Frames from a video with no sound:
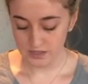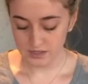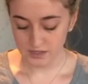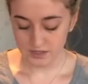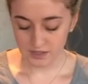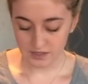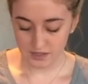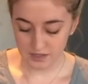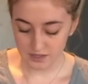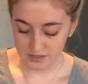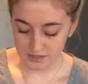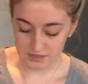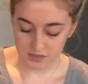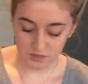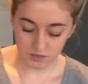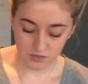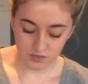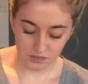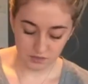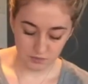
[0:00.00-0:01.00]
and it's
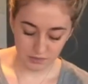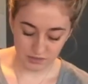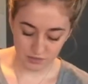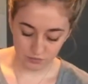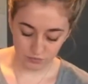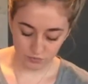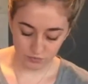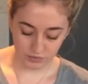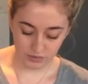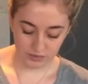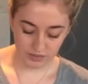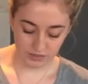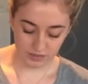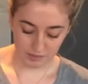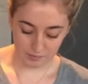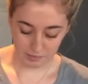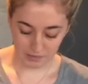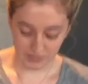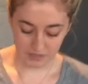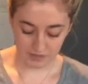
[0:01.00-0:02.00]
going to be really
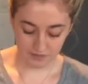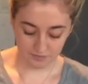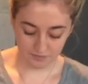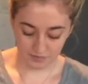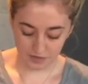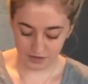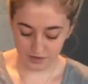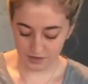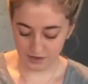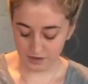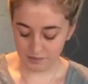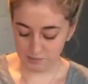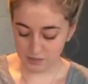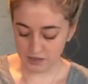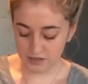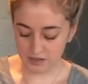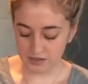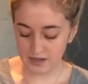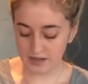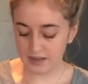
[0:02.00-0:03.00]
yummy and fun. I'm
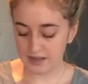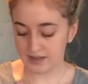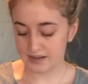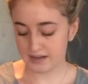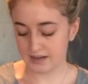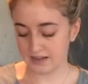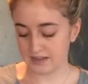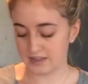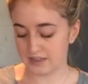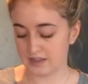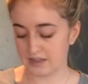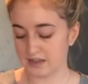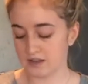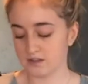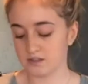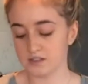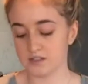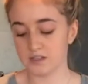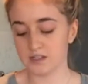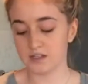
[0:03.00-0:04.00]
not going to add anything
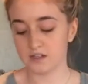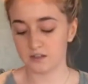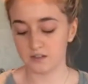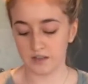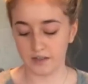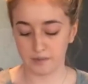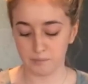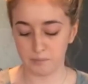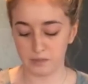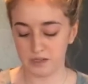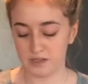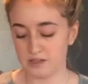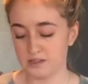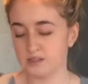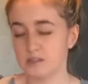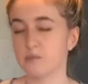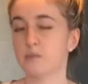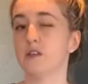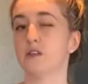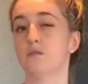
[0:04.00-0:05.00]
else in here like
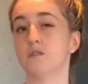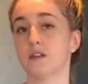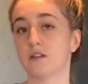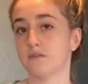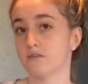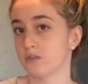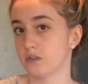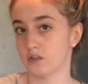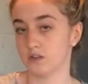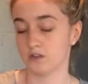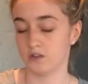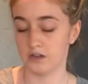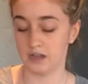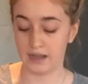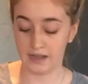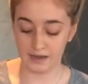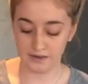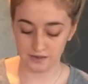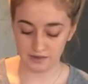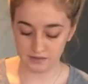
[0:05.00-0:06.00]
peas, but you definitely could
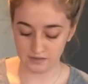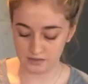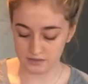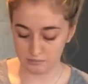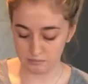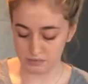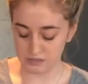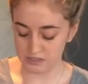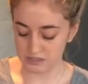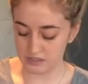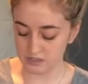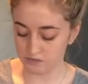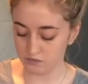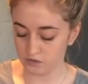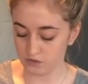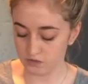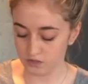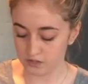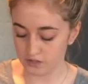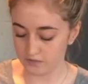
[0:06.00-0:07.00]
add in some peas if
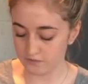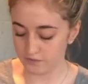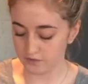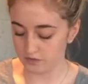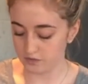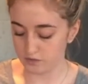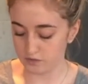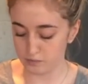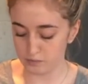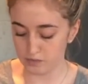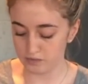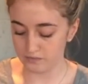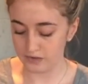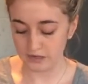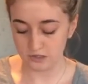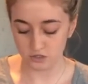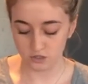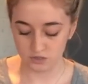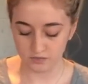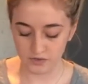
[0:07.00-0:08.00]
you're looking for a little bit of
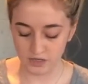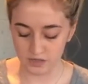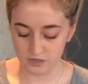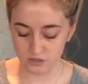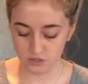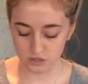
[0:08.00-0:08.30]
extra veg.